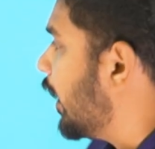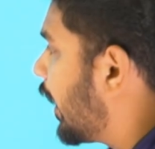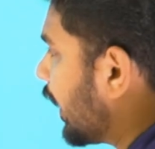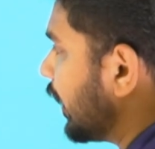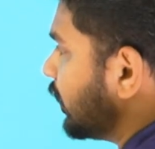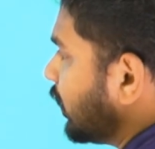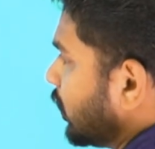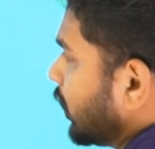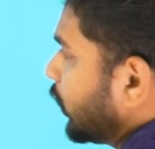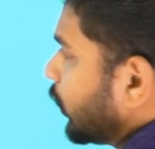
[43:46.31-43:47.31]
And
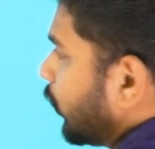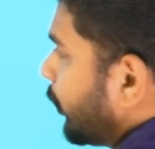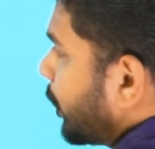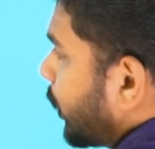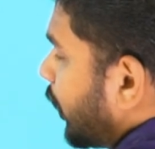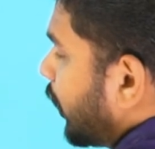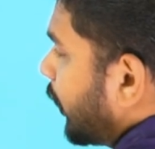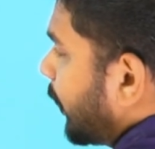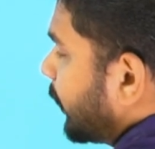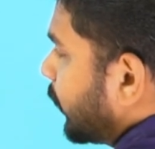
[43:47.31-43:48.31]

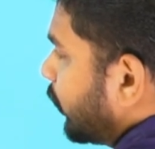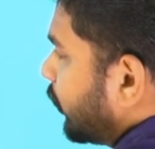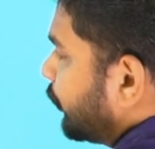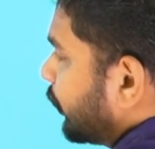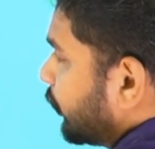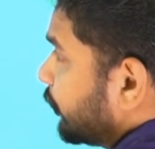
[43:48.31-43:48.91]
if